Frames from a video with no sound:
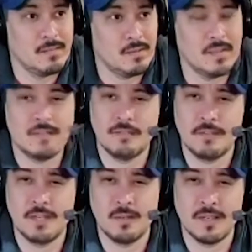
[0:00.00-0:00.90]
Well, the the
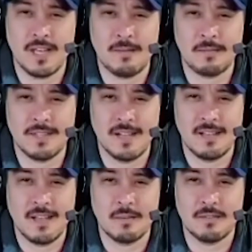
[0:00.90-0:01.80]
video that came up
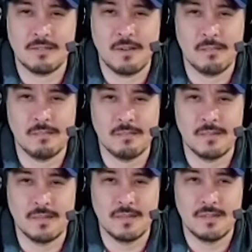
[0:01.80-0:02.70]
today that was
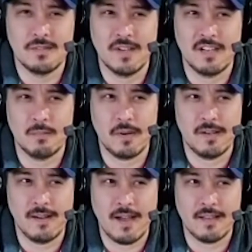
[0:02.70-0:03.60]
from
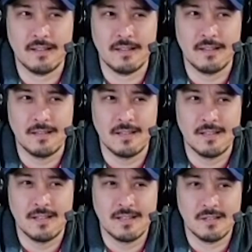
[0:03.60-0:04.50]
January 9th
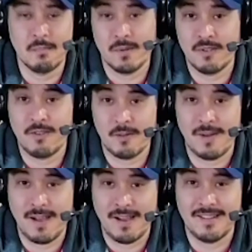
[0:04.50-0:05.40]
so I'm pretty far
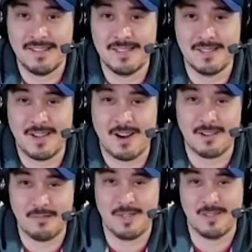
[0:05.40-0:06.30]
behind. So it's
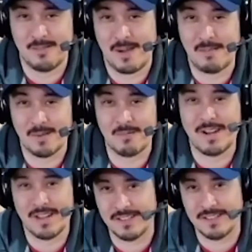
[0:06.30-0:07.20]
hard for me to remember when
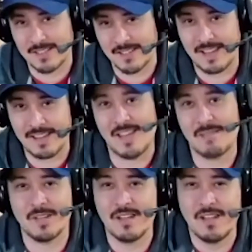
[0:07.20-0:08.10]
I get to that game.
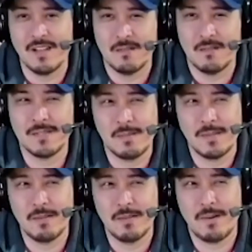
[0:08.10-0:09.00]
Like, well,
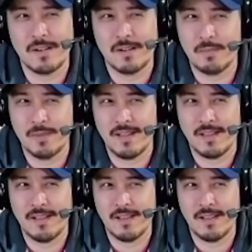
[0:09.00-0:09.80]
somebody wanted to play.